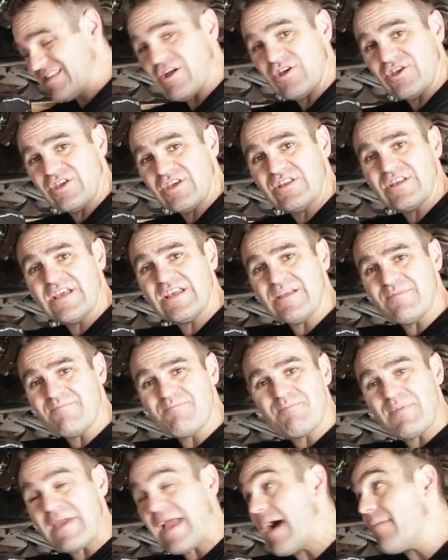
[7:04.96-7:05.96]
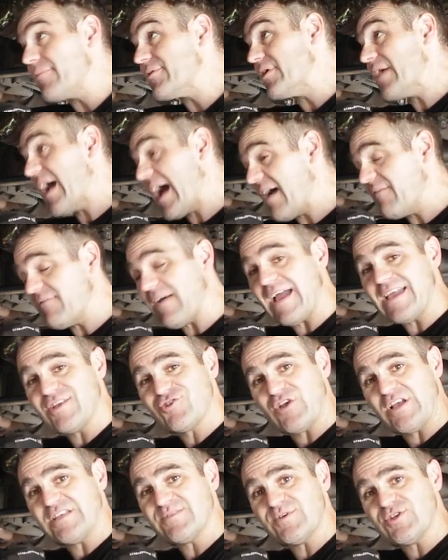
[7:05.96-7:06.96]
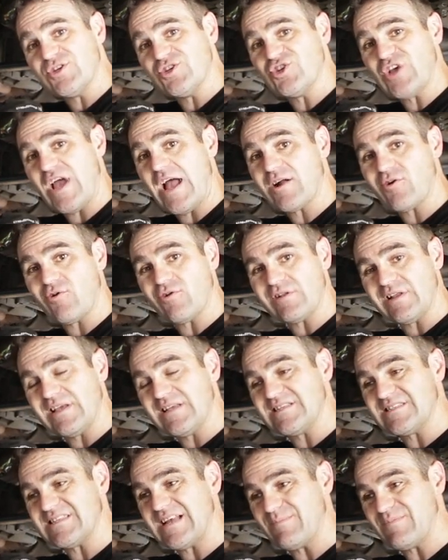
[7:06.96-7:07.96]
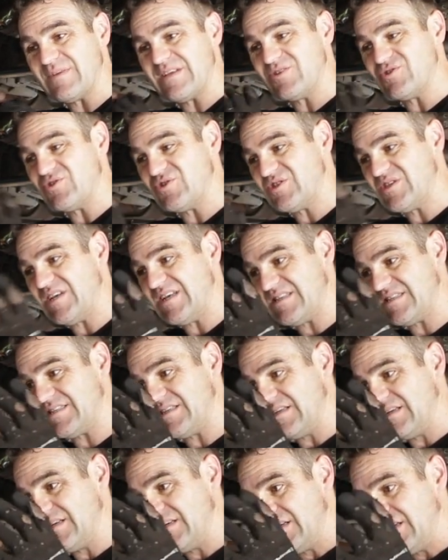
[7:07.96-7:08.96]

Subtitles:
Now you need to be able to have a transmission jack, or at least something to sit